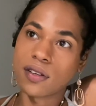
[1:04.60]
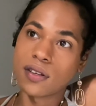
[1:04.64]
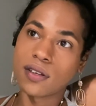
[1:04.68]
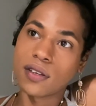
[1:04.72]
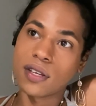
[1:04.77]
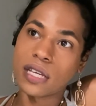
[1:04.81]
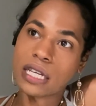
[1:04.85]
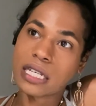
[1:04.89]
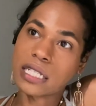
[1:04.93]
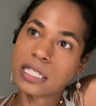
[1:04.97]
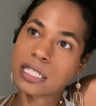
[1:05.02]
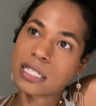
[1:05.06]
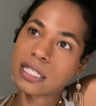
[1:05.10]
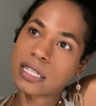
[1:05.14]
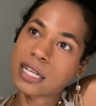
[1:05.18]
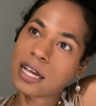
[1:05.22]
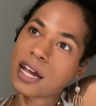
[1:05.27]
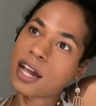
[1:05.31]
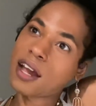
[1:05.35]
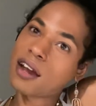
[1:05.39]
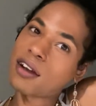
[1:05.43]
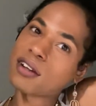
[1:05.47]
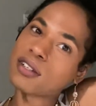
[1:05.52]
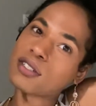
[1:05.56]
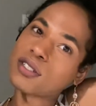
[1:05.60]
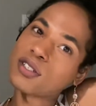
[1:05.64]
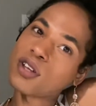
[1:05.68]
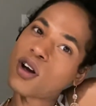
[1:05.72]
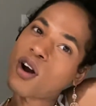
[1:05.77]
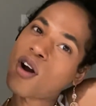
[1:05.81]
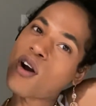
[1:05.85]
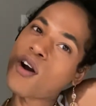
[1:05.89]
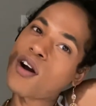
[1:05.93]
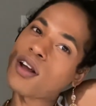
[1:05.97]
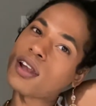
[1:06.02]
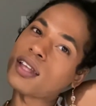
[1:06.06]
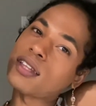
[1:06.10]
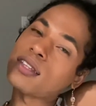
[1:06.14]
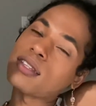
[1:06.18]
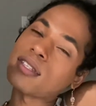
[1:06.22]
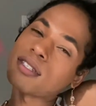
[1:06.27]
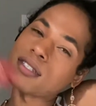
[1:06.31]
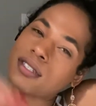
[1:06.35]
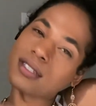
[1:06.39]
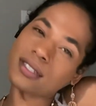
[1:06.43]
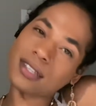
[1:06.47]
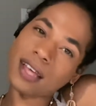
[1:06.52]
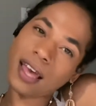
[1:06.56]
it's there. It's all in the
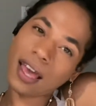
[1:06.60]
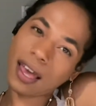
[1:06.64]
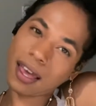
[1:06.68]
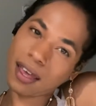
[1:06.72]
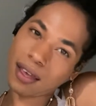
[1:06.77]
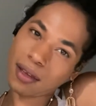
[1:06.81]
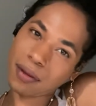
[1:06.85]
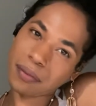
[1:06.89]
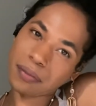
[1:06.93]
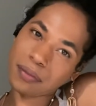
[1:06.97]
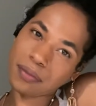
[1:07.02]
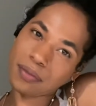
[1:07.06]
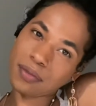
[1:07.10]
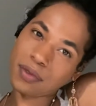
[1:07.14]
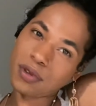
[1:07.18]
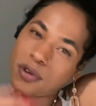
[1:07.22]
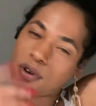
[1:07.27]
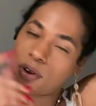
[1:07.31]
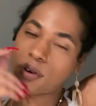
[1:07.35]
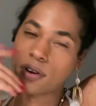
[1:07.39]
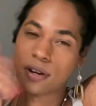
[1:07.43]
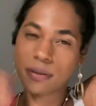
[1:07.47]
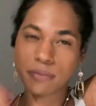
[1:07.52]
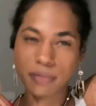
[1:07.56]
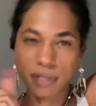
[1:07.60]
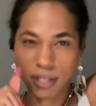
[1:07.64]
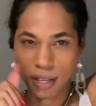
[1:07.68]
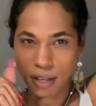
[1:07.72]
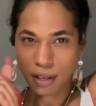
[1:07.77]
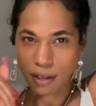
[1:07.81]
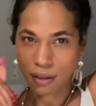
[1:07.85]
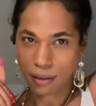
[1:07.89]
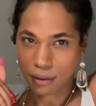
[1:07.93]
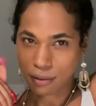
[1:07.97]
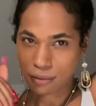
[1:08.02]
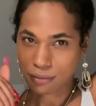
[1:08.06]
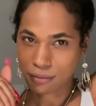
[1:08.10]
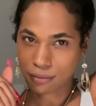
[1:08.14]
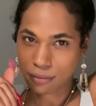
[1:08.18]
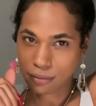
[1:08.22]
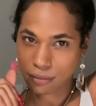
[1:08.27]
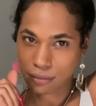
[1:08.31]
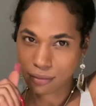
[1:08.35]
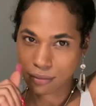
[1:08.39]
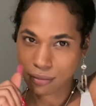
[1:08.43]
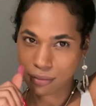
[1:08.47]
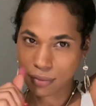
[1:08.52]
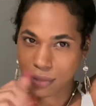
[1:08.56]
same. You know what I'm saying?
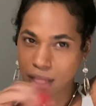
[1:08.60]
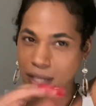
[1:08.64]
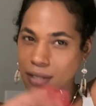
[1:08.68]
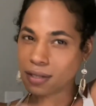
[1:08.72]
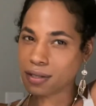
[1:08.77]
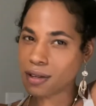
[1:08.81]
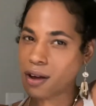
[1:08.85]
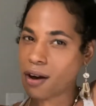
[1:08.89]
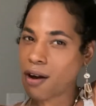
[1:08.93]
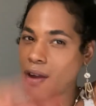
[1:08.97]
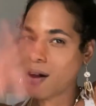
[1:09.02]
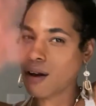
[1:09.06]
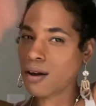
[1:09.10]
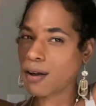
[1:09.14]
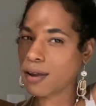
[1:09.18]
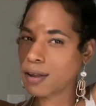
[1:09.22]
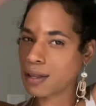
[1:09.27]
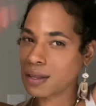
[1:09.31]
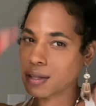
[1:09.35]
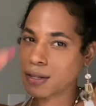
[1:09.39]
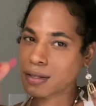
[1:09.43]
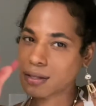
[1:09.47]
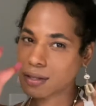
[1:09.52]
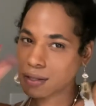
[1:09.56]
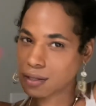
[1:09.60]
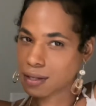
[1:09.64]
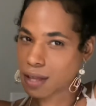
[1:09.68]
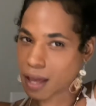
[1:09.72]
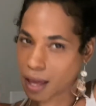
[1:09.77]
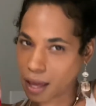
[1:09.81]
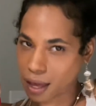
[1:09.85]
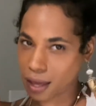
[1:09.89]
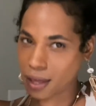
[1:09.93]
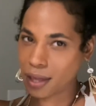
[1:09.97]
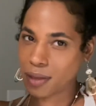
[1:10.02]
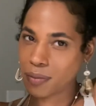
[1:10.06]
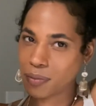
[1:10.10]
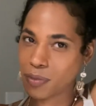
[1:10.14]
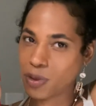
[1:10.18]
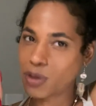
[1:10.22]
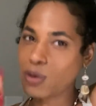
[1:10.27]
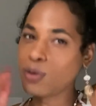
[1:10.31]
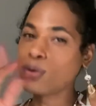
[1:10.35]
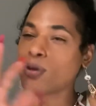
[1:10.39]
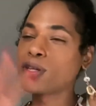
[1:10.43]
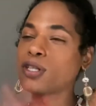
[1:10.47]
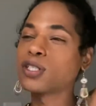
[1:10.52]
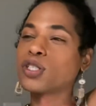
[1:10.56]
It's all in the same.
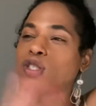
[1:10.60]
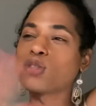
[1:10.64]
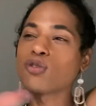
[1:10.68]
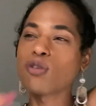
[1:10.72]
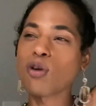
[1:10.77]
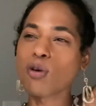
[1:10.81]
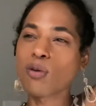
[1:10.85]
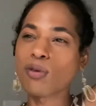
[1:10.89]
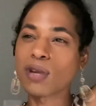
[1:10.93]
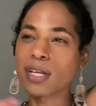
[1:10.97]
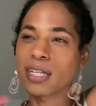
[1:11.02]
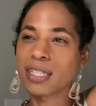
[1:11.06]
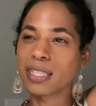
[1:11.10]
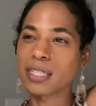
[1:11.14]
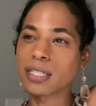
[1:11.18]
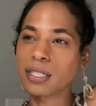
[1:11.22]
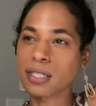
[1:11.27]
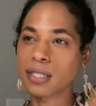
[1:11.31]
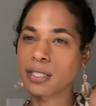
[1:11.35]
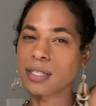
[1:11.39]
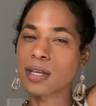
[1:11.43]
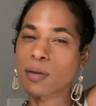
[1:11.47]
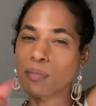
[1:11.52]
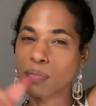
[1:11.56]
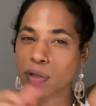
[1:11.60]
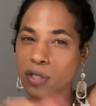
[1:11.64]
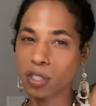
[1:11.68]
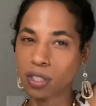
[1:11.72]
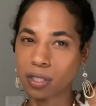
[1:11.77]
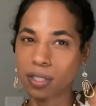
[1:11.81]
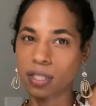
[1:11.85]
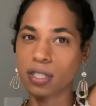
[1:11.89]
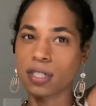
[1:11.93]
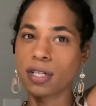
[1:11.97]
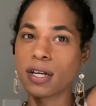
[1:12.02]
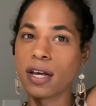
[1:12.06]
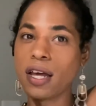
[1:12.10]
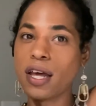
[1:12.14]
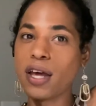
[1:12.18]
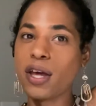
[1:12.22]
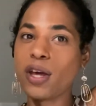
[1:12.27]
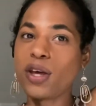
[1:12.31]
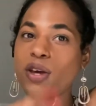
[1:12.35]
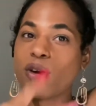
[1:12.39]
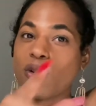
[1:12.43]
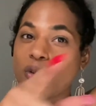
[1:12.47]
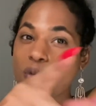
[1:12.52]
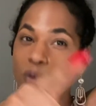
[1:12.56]
You controlling this temperature.
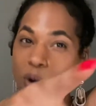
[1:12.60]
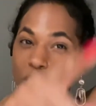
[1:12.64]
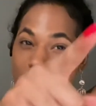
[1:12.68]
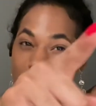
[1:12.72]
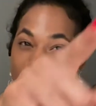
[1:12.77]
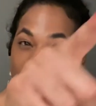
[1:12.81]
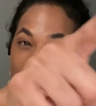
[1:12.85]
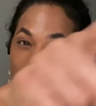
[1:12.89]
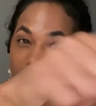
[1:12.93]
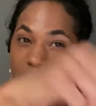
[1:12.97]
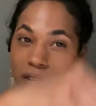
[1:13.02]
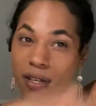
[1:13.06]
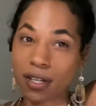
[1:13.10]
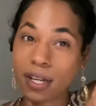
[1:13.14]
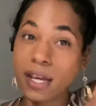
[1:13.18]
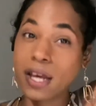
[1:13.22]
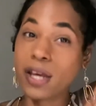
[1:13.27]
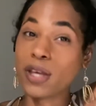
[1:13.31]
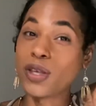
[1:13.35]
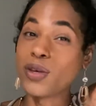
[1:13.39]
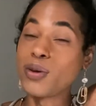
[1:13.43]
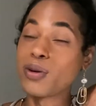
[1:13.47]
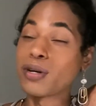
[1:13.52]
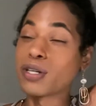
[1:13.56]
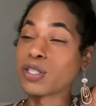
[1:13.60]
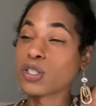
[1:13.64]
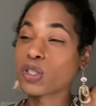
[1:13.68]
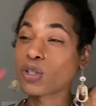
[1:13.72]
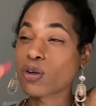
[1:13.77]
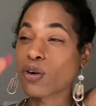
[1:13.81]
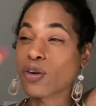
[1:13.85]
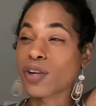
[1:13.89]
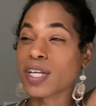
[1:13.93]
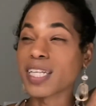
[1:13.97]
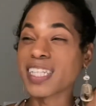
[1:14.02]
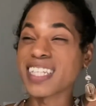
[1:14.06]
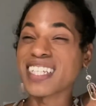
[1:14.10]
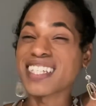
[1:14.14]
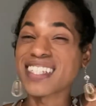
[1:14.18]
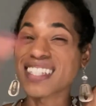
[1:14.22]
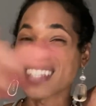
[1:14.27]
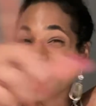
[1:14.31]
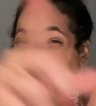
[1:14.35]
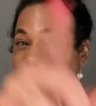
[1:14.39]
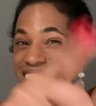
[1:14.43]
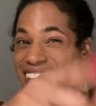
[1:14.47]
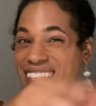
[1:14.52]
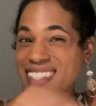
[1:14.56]
111. You controlling this
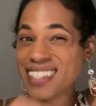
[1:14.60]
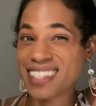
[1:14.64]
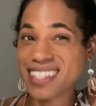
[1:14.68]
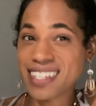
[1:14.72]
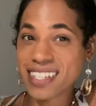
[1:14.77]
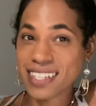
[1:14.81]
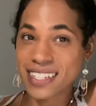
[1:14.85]
heat.